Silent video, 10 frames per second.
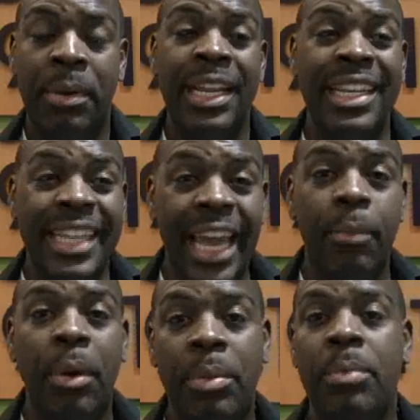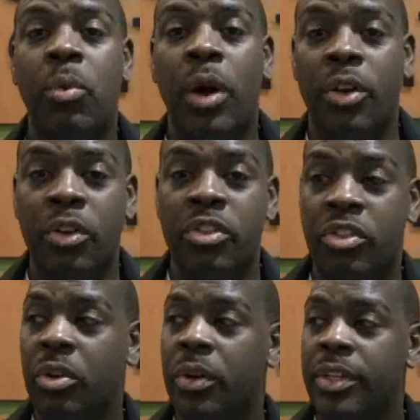But in the end, what people want are good
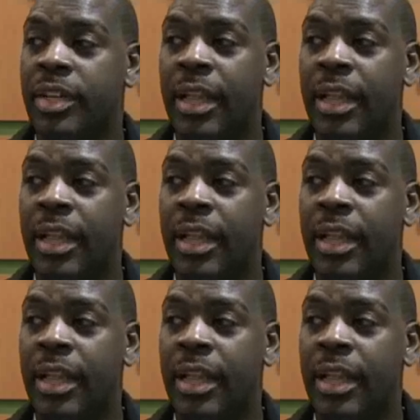stories.